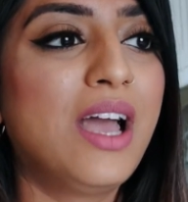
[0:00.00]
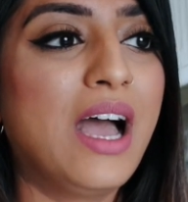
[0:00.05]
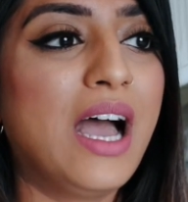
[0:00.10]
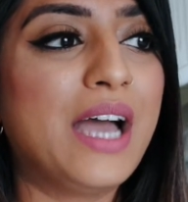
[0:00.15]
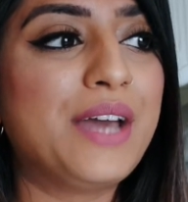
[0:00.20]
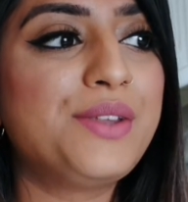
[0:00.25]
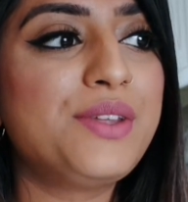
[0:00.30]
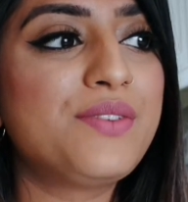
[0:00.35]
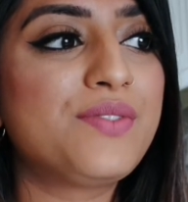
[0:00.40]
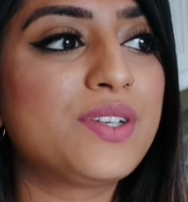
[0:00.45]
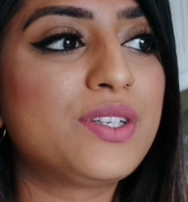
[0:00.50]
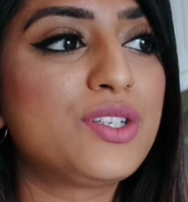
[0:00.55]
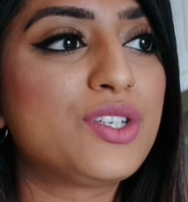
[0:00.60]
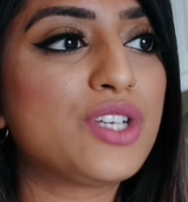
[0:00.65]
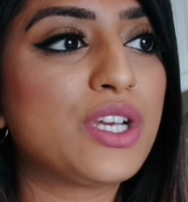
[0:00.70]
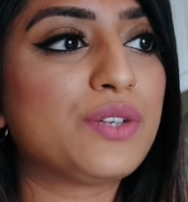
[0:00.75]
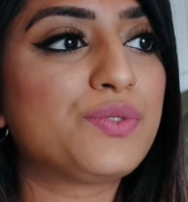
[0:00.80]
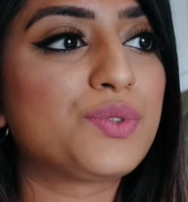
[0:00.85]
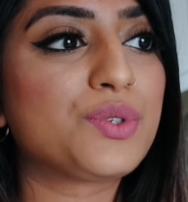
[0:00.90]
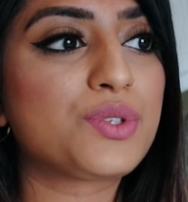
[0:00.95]
and even
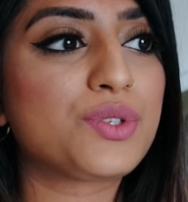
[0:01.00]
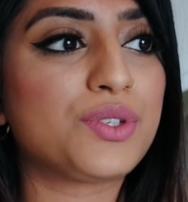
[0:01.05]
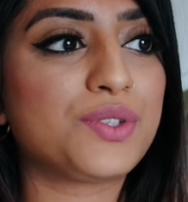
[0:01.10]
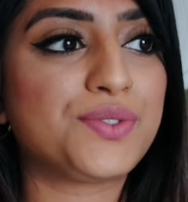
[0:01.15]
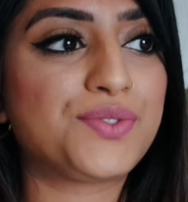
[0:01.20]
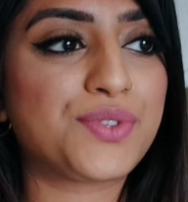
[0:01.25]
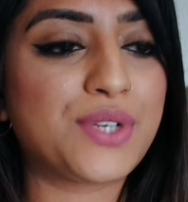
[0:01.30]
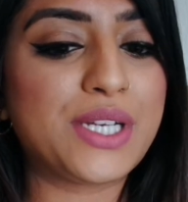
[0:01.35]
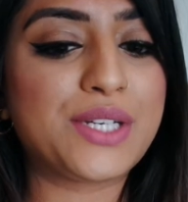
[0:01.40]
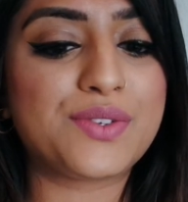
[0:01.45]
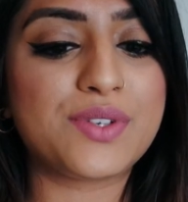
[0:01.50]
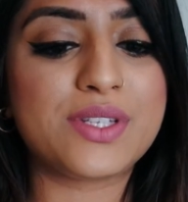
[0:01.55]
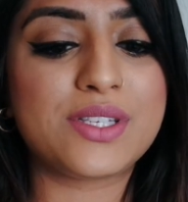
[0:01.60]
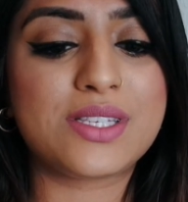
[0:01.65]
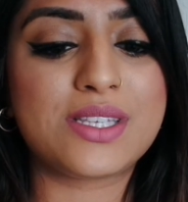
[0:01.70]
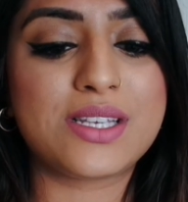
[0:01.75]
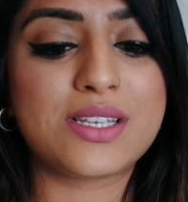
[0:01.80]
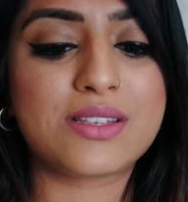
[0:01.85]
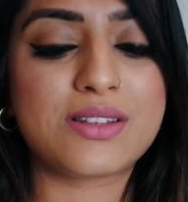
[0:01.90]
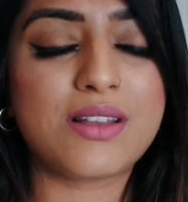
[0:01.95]
general sort of
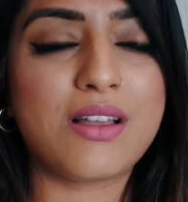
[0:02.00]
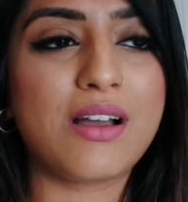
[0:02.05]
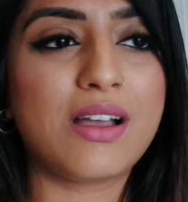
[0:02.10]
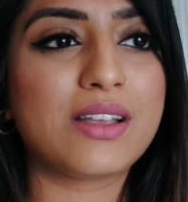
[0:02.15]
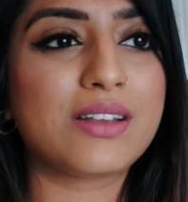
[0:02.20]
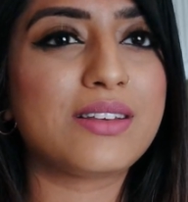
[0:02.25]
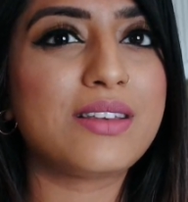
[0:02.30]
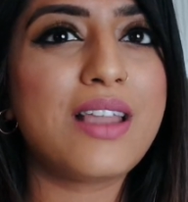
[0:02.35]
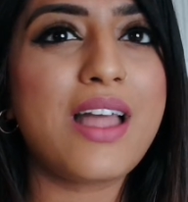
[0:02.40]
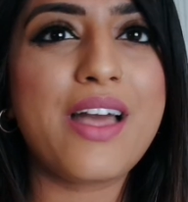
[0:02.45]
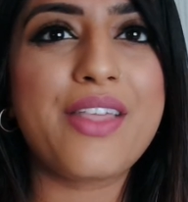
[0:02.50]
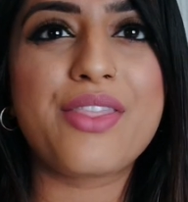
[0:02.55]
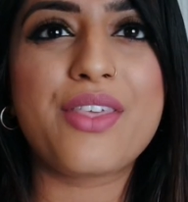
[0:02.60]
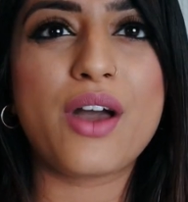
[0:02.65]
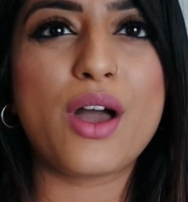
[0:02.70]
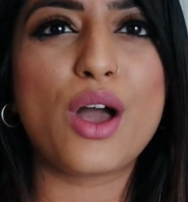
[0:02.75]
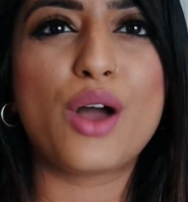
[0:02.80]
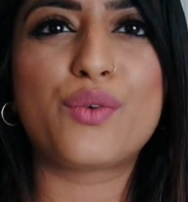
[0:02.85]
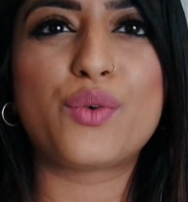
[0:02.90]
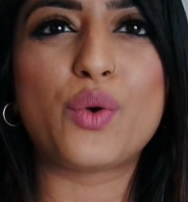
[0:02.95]
fragrances like
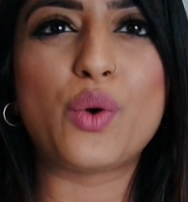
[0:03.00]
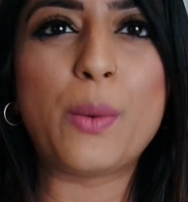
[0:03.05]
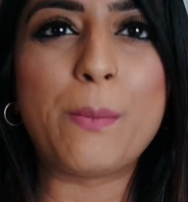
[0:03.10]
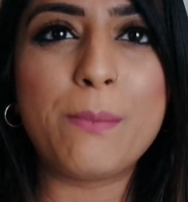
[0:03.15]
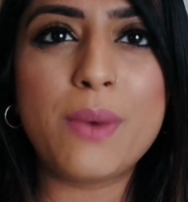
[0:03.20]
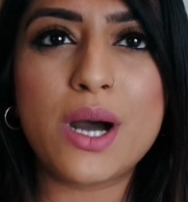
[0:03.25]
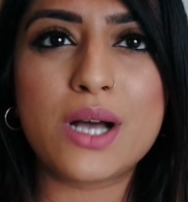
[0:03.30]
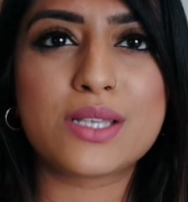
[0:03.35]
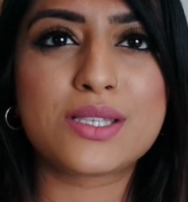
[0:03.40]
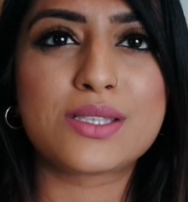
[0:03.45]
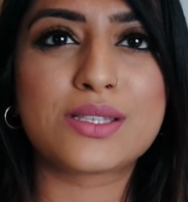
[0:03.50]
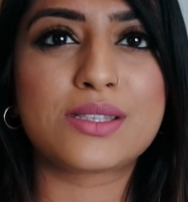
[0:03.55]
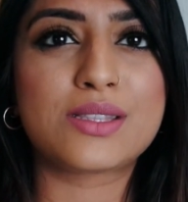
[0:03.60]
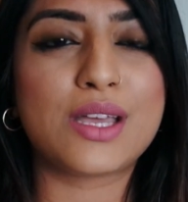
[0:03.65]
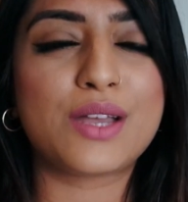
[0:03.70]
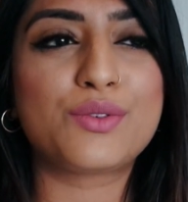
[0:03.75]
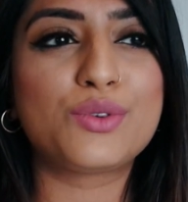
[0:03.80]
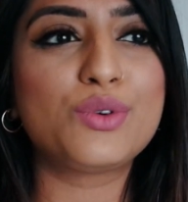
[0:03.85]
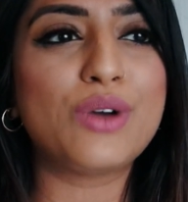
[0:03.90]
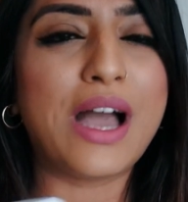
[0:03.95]
leather or musk,
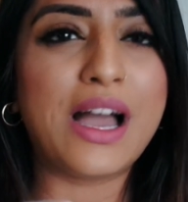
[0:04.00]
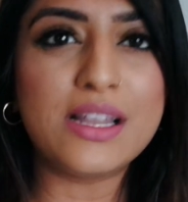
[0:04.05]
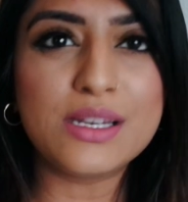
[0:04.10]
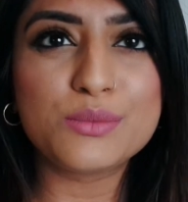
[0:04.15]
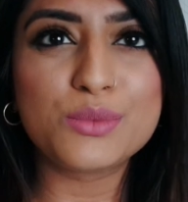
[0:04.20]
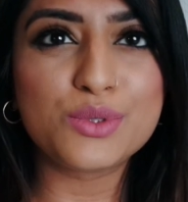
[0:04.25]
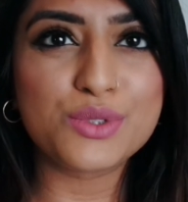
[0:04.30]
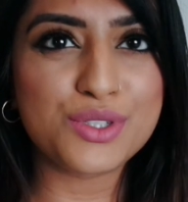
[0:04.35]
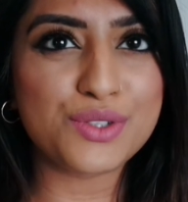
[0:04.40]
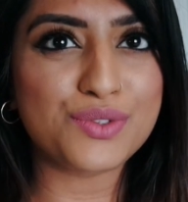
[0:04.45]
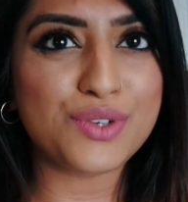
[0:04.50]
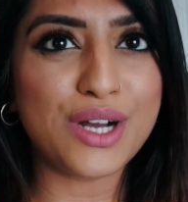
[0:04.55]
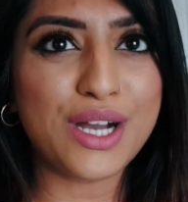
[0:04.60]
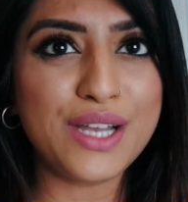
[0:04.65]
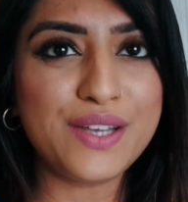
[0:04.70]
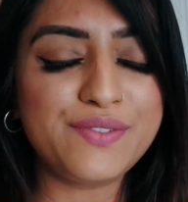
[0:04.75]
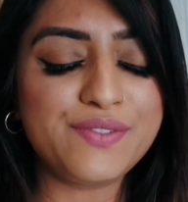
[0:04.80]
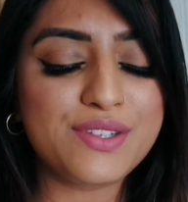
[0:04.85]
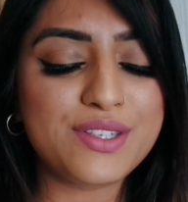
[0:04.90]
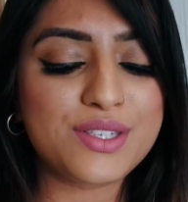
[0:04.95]
they're all animal derived.